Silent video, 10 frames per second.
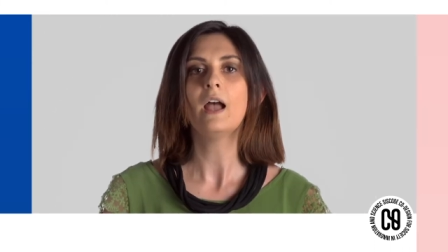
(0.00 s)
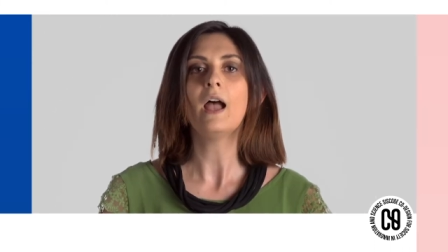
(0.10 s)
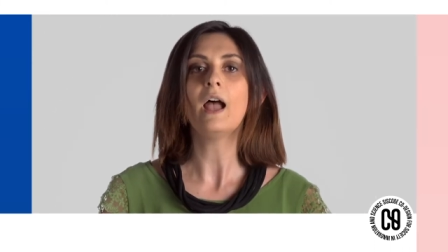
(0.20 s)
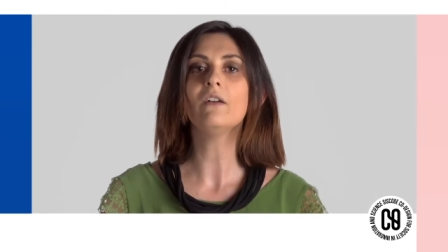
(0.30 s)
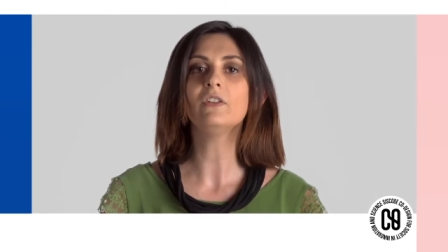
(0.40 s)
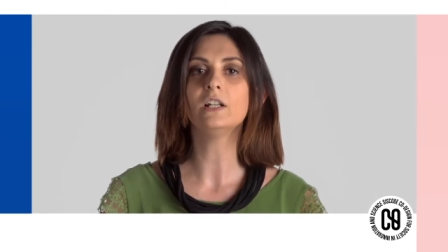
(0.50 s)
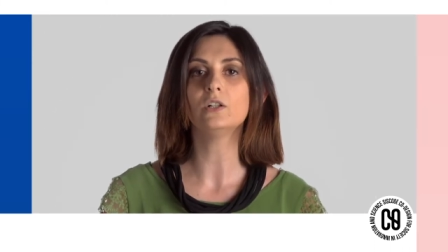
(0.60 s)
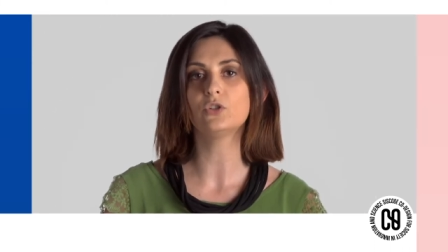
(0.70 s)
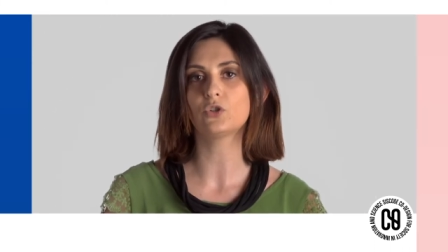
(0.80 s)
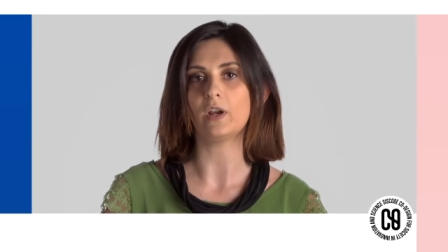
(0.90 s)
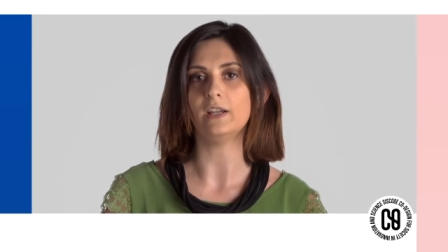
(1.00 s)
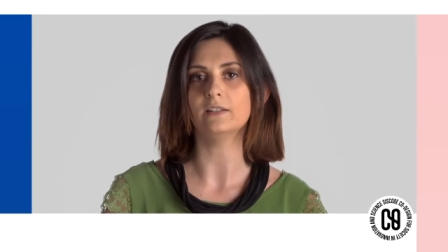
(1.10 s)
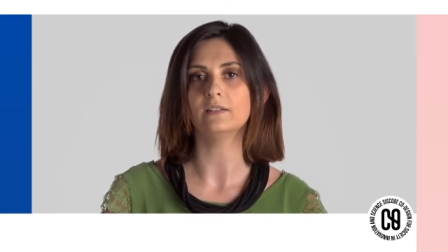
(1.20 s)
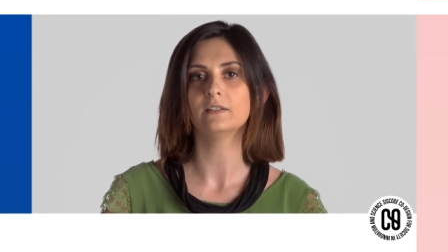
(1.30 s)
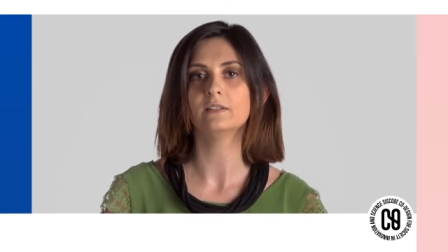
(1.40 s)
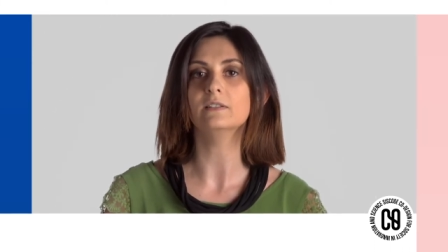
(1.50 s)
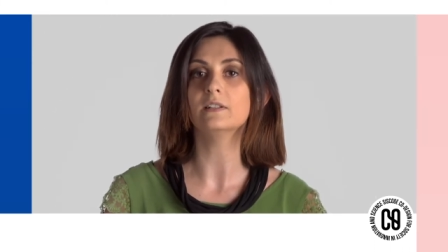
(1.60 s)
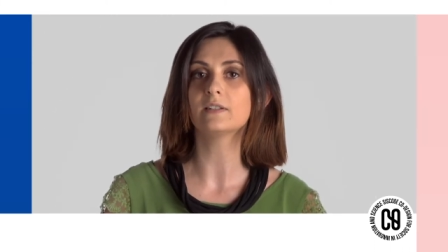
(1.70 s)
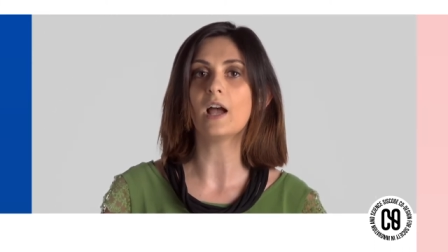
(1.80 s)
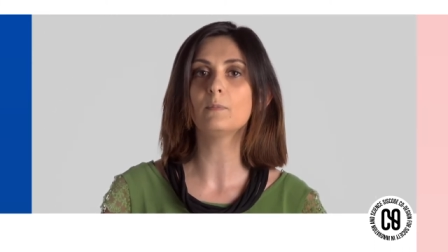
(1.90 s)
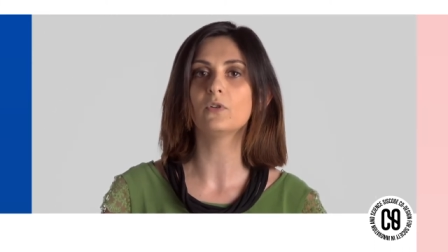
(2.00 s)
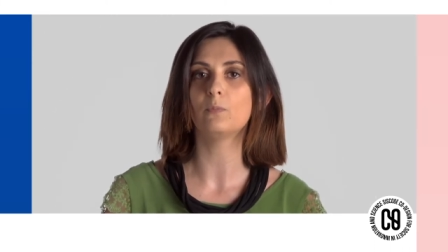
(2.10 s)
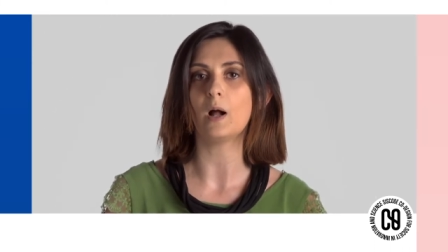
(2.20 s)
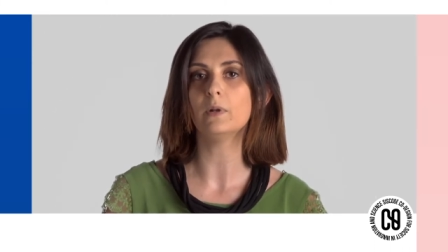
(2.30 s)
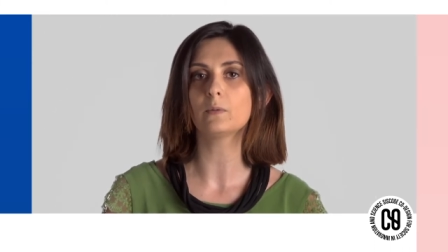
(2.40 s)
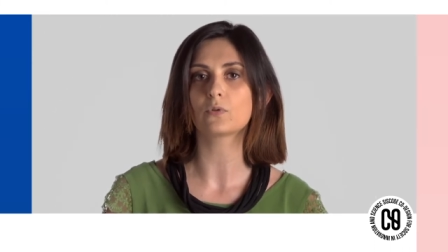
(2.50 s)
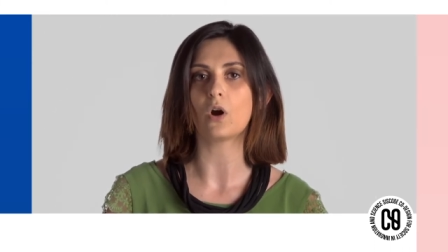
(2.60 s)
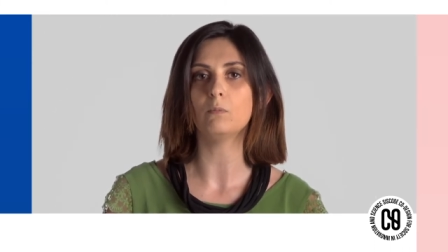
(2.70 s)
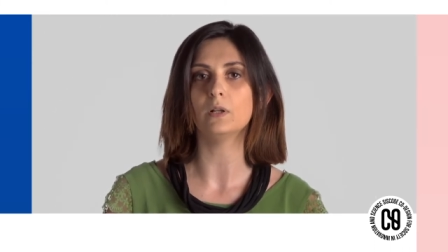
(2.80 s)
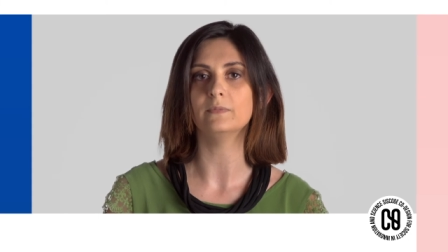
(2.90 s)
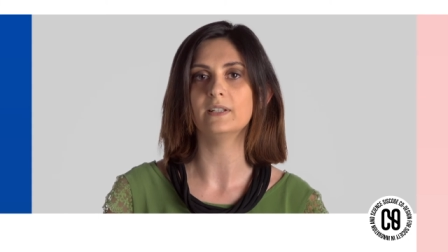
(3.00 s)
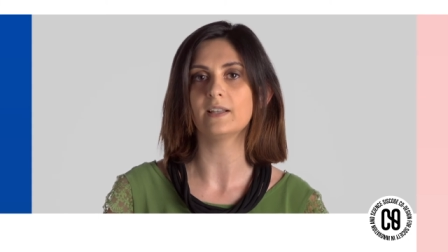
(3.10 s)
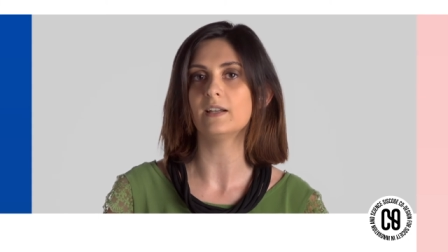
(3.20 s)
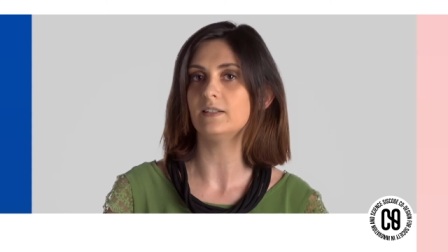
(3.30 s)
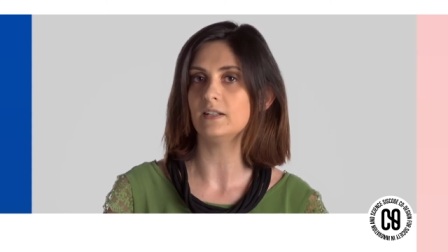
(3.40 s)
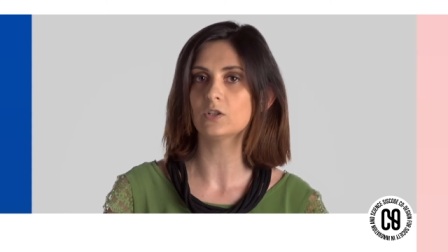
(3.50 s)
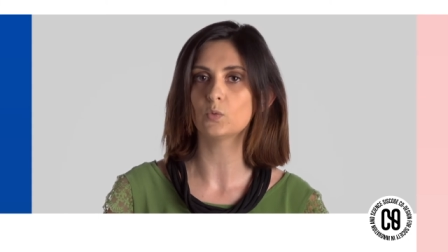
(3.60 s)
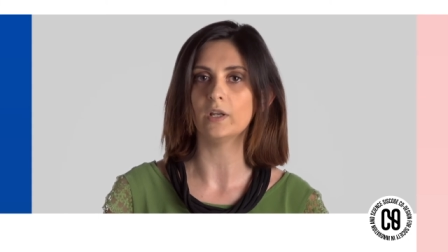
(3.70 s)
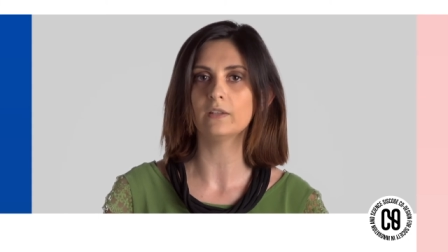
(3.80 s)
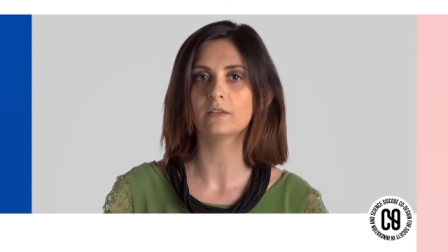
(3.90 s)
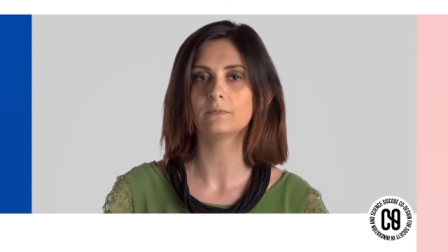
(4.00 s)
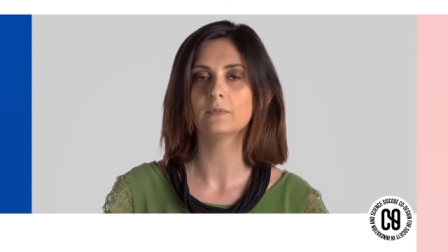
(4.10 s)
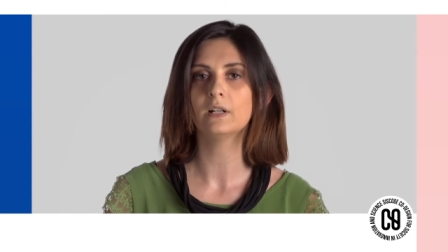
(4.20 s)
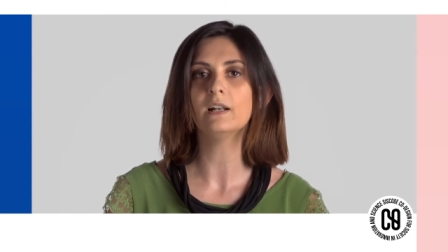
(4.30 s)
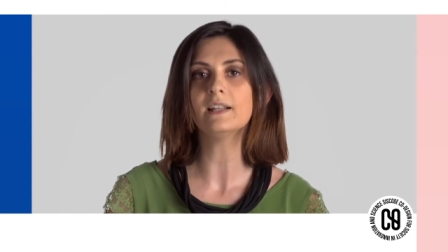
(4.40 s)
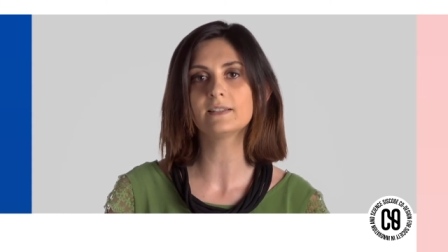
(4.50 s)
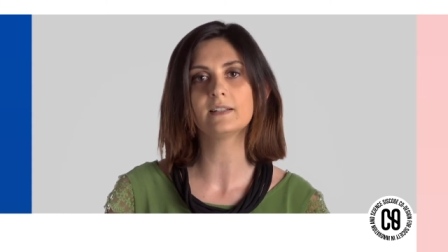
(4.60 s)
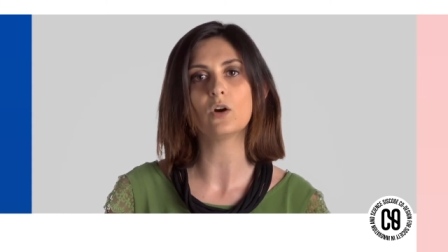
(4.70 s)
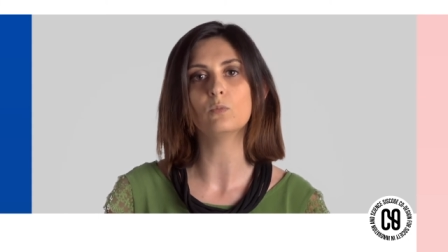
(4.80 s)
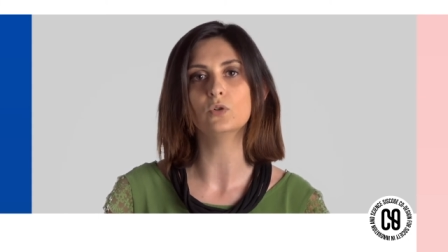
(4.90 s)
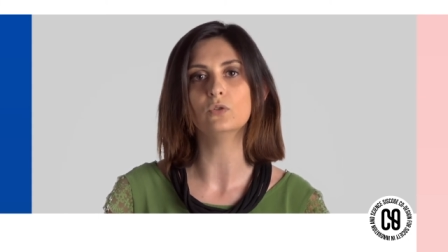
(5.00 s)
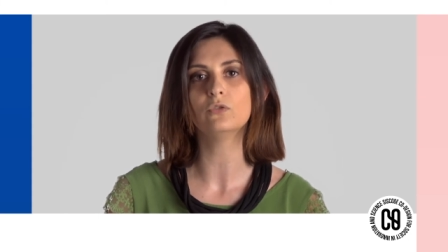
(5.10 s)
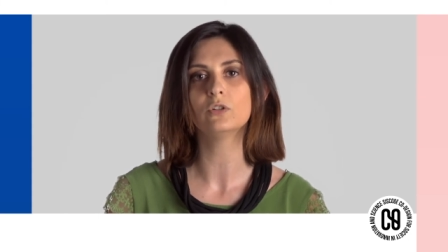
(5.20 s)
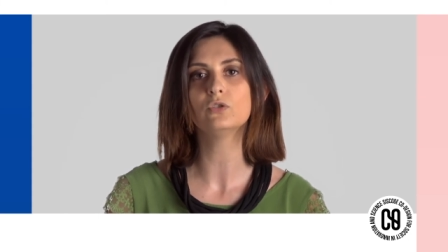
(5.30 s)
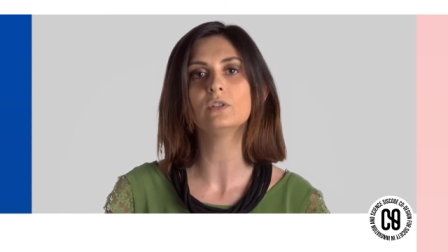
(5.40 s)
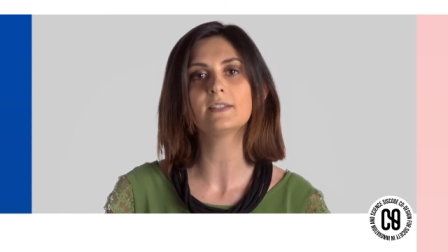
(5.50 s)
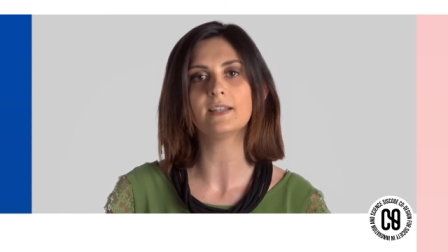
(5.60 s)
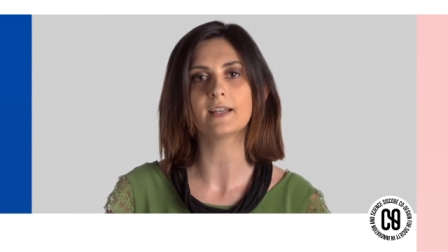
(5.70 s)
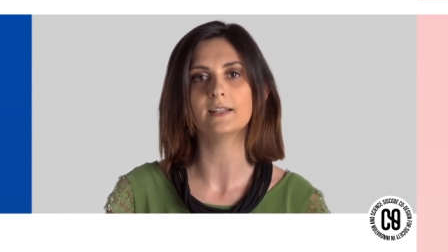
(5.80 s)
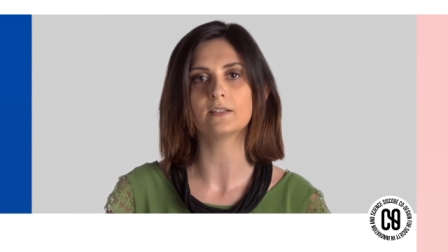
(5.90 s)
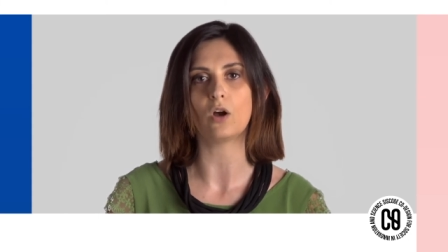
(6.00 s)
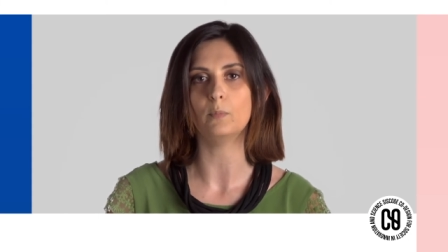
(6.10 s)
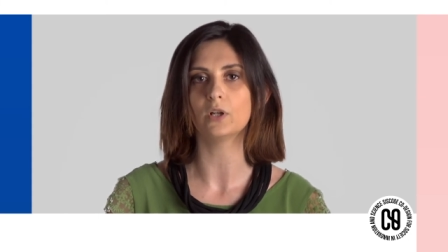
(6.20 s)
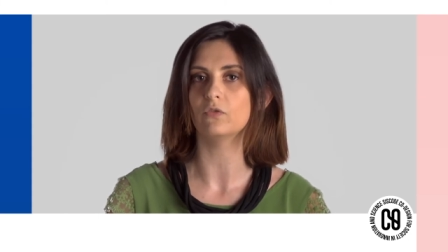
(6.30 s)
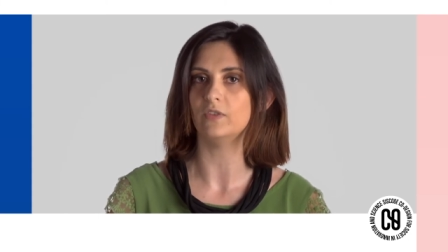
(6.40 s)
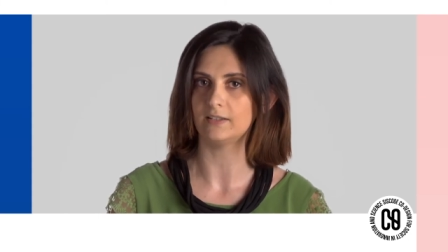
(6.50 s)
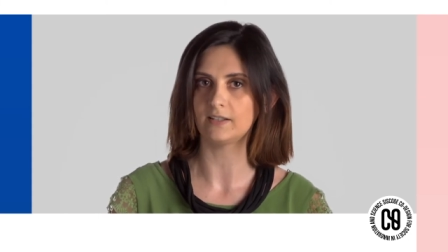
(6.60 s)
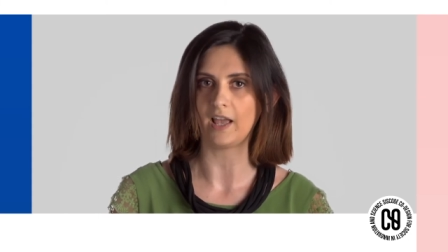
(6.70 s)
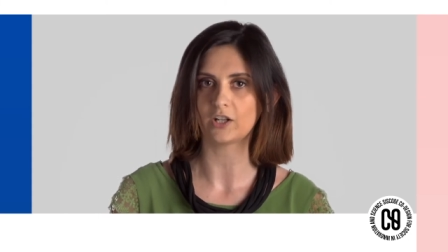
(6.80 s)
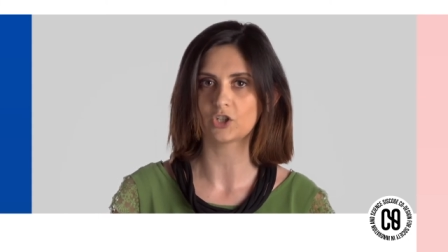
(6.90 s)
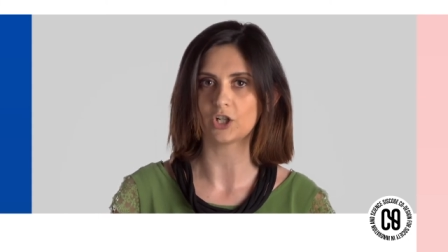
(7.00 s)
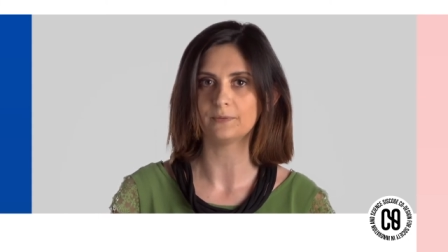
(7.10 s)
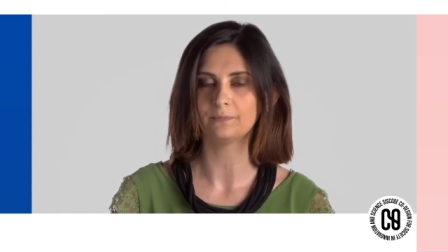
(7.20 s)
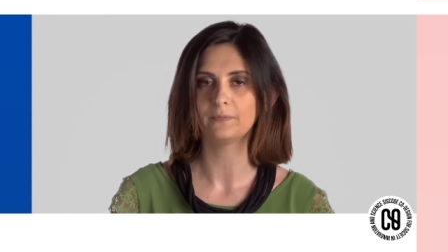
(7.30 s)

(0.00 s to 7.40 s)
Having illustrated the type of public problem design deals with, let's now move to the second topic of this lecture: